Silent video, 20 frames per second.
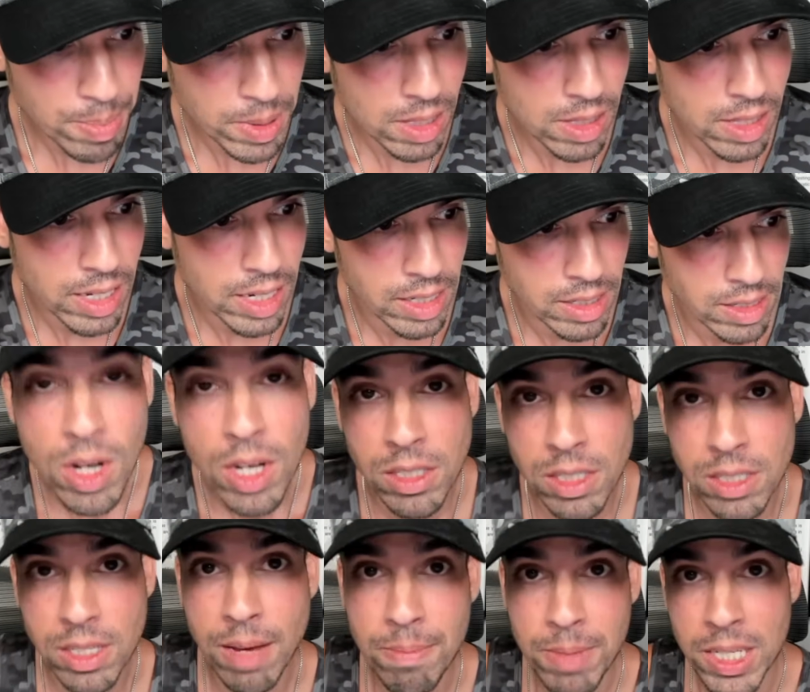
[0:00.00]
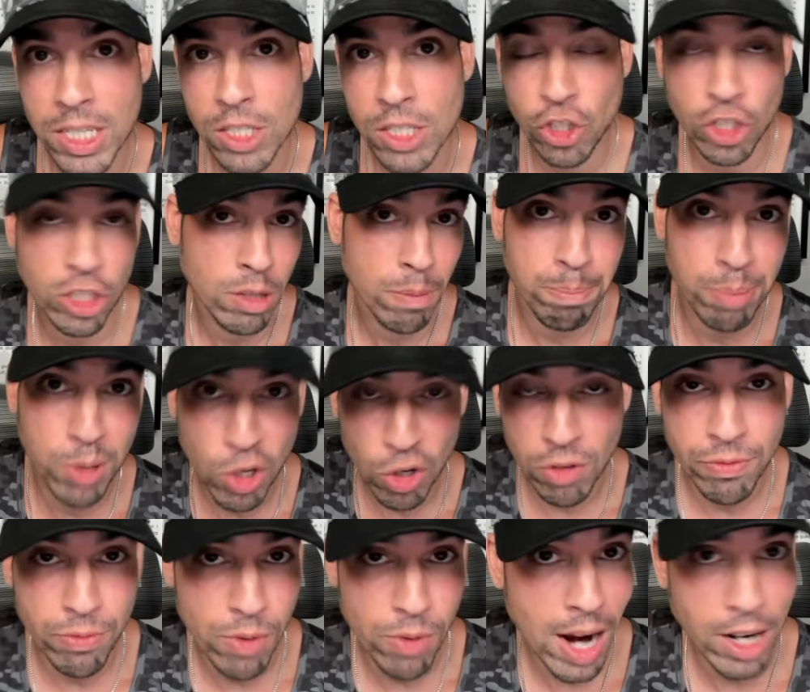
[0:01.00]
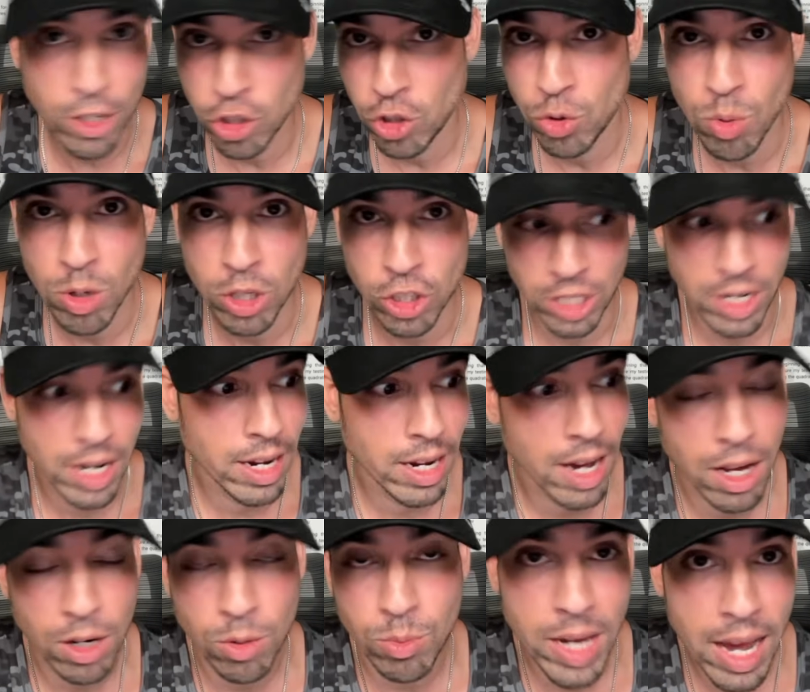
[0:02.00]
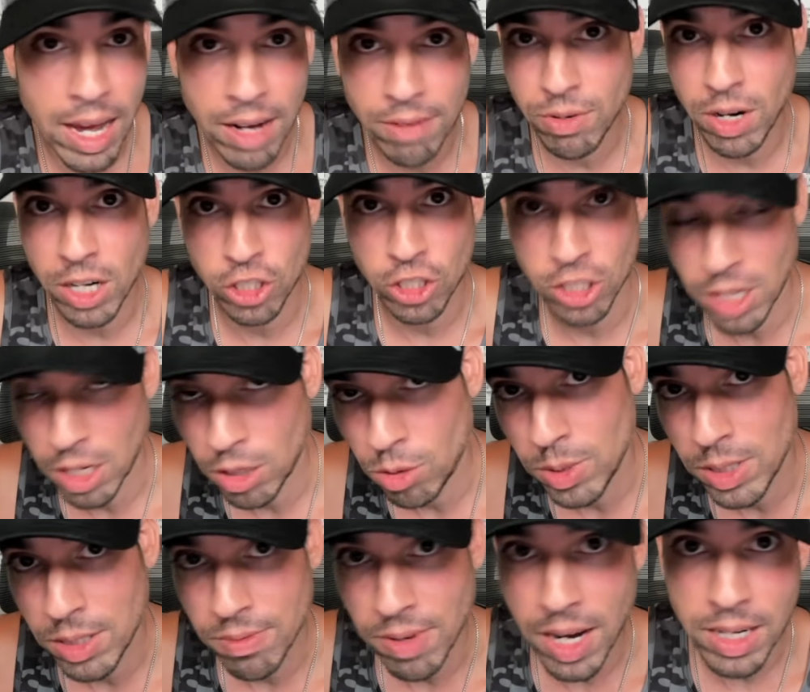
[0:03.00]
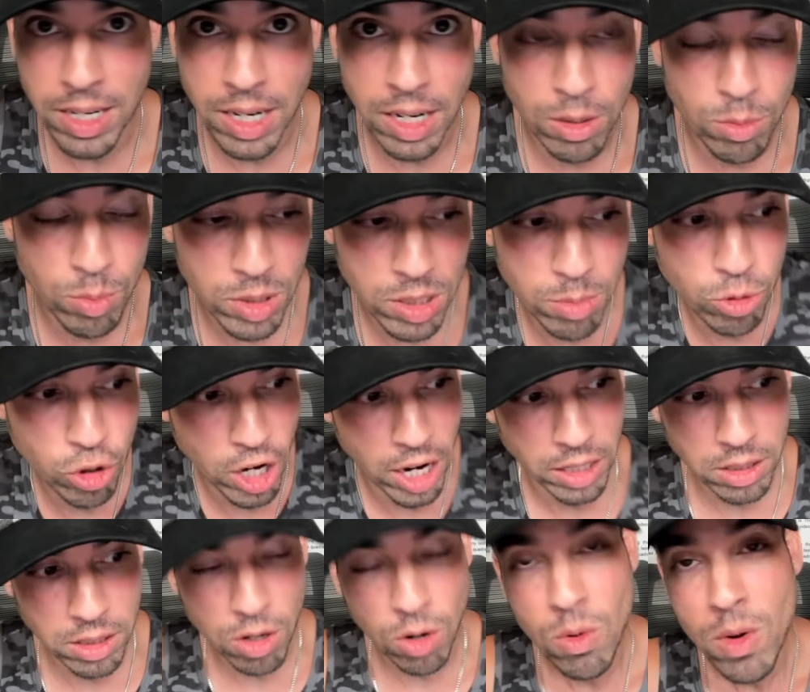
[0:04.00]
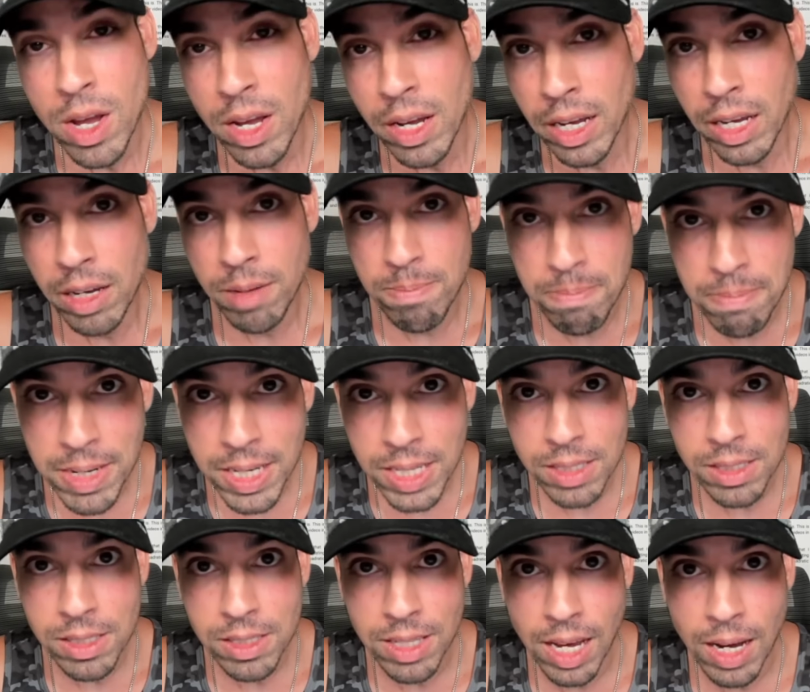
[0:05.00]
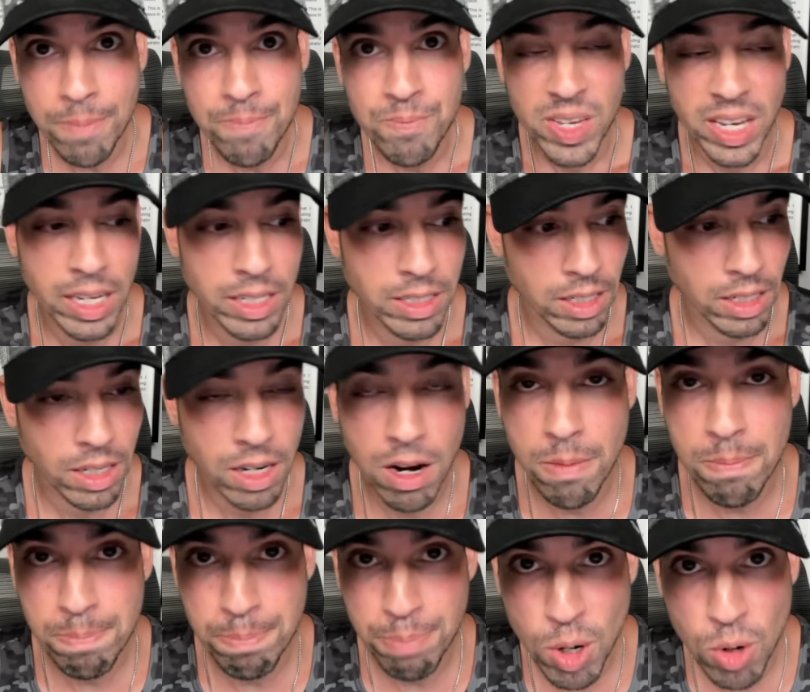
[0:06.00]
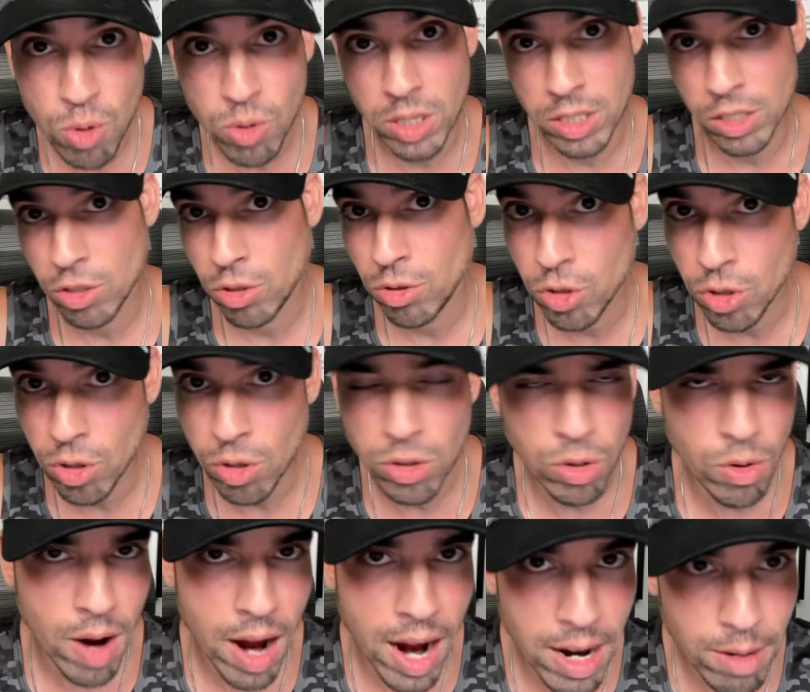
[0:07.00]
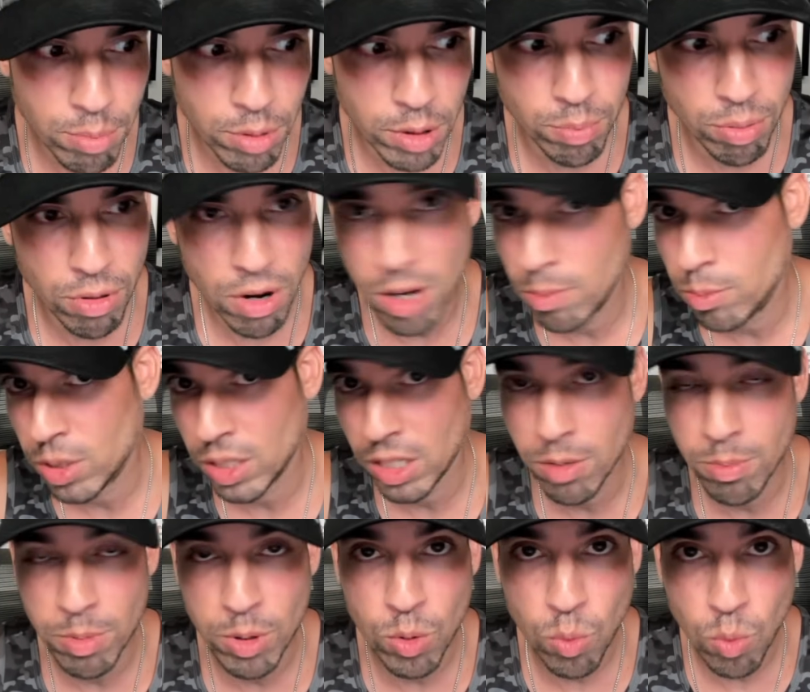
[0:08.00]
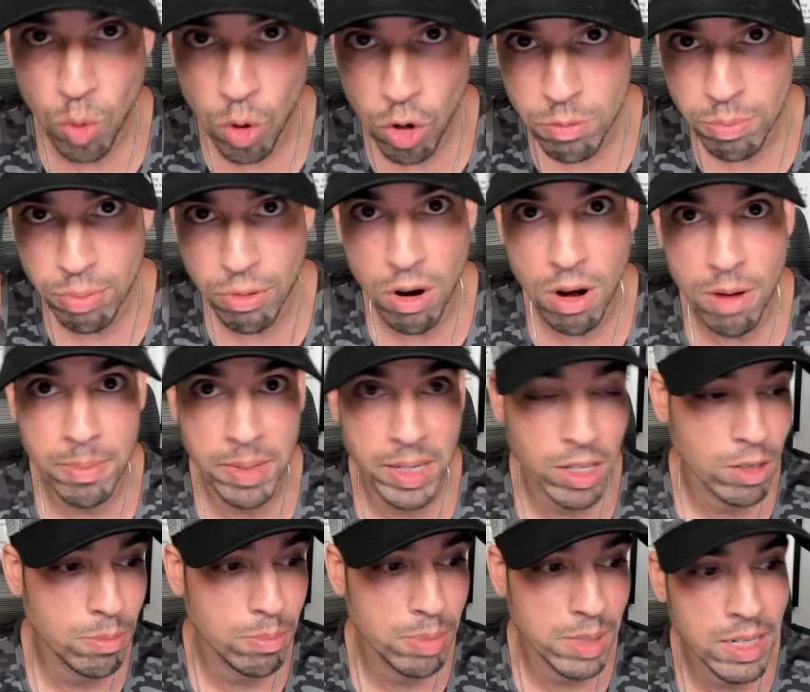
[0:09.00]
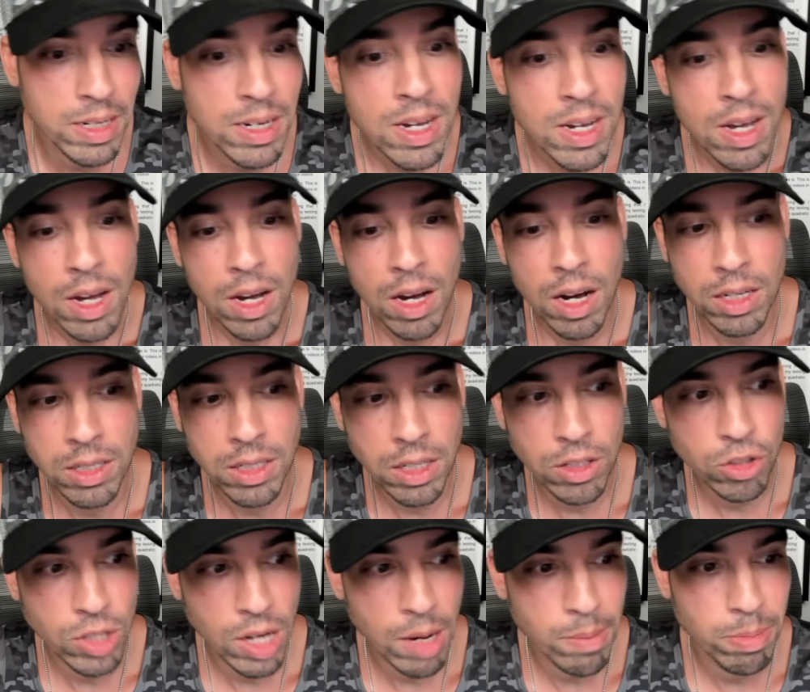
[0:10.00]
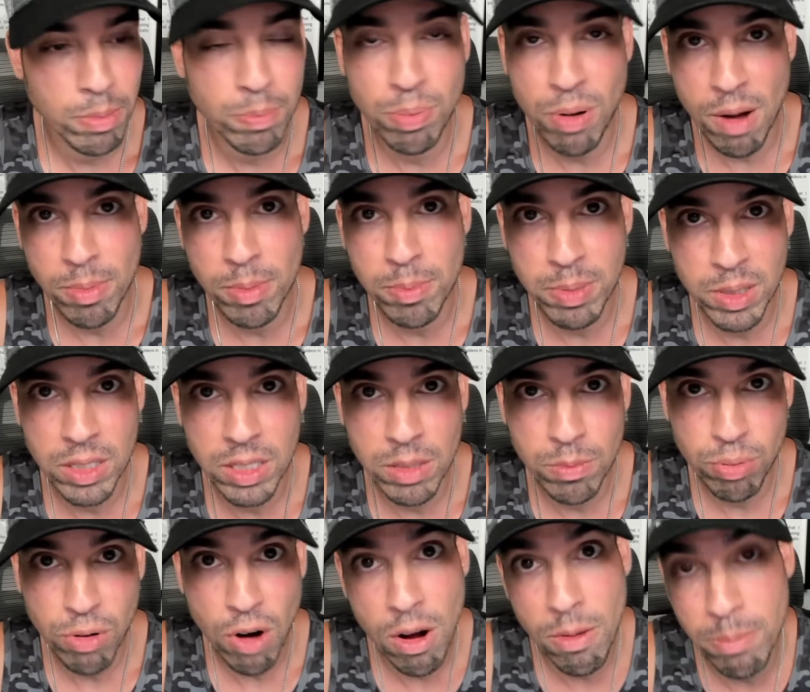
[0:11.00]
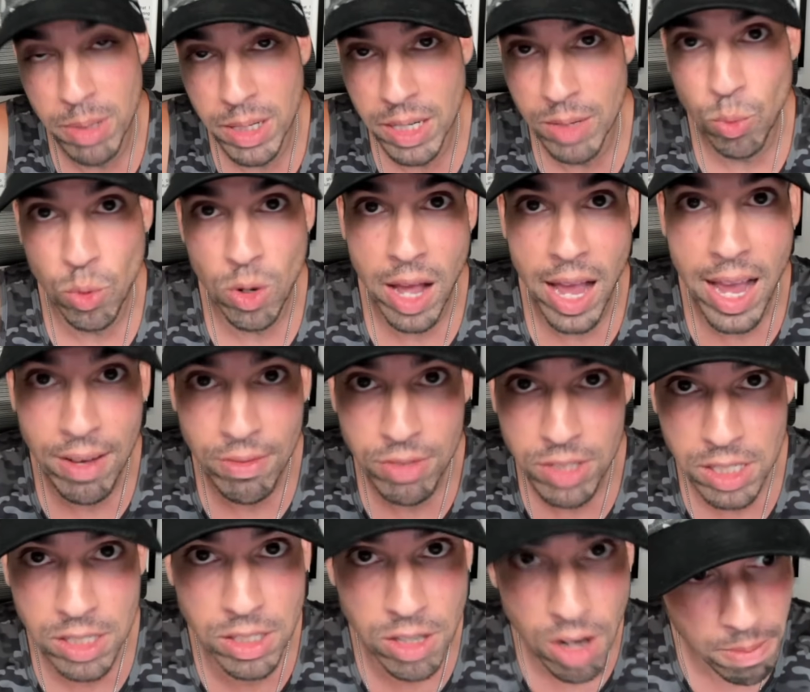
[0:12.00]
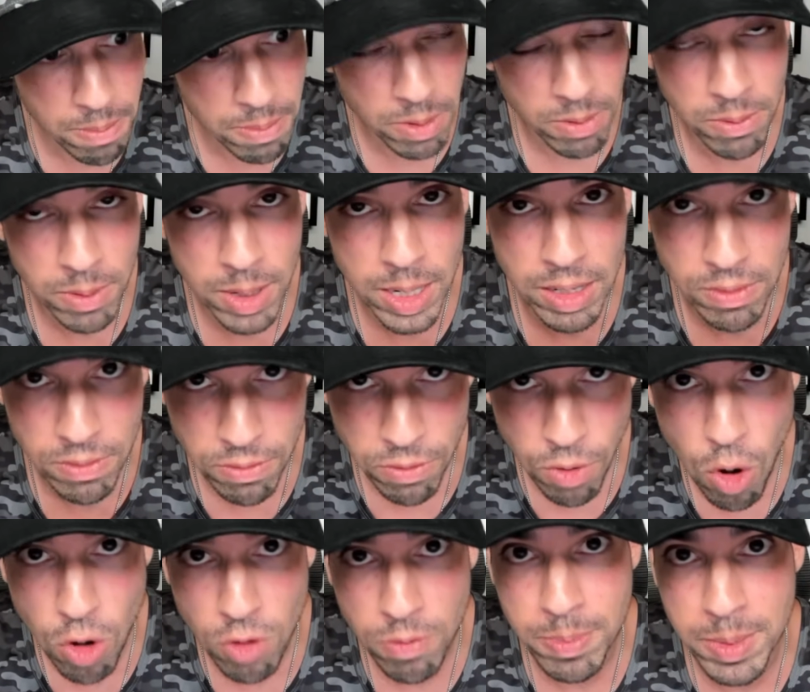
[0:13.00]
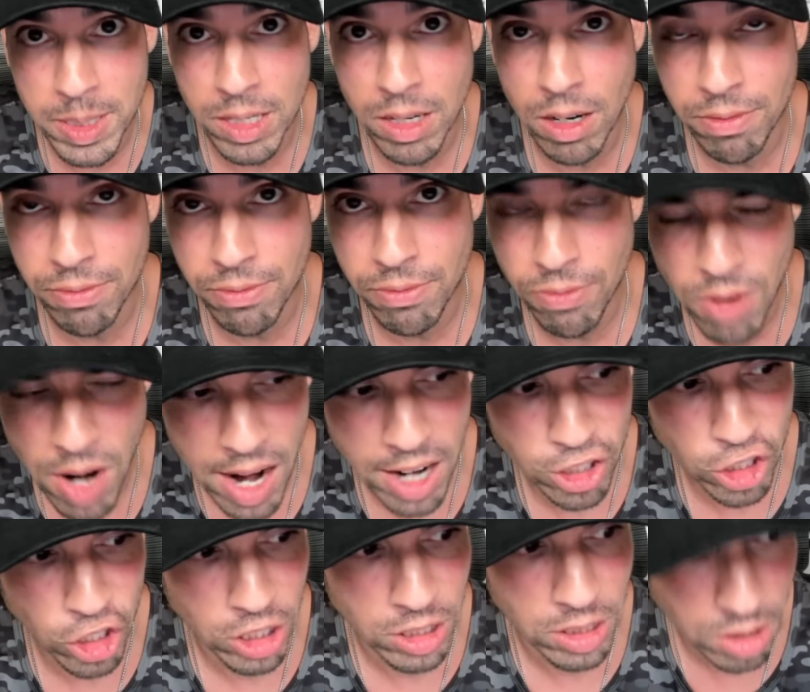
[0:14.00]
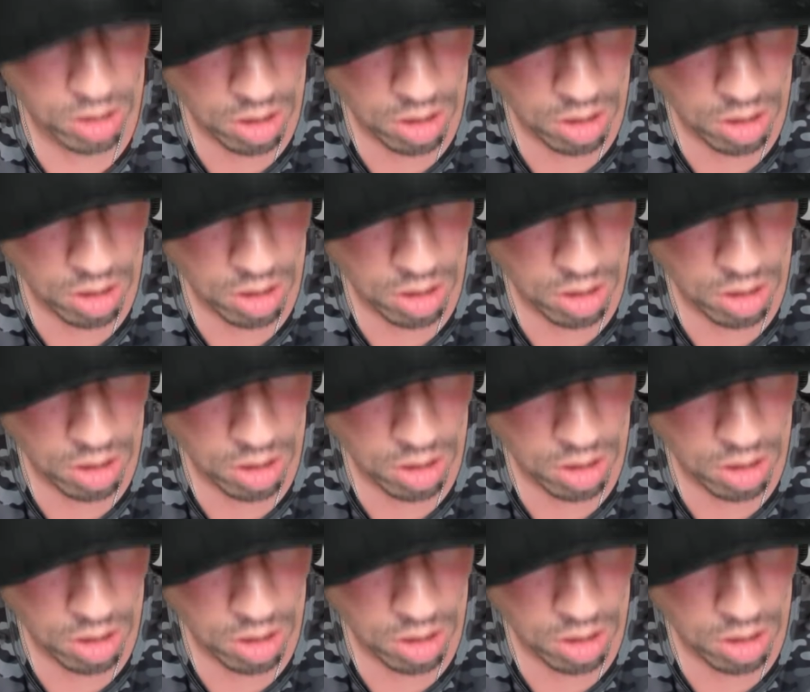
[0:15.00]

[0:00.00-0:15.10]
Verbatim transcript: of the list. Does that mean it's just a pure fractions question? Hey, how do we add fractions? How do we divide? How do we subtract? No, it means that it's a component. So there's also hybrid problems. It could be a word problem. It could be another type of probability problem, but it will have some involvement of fractions,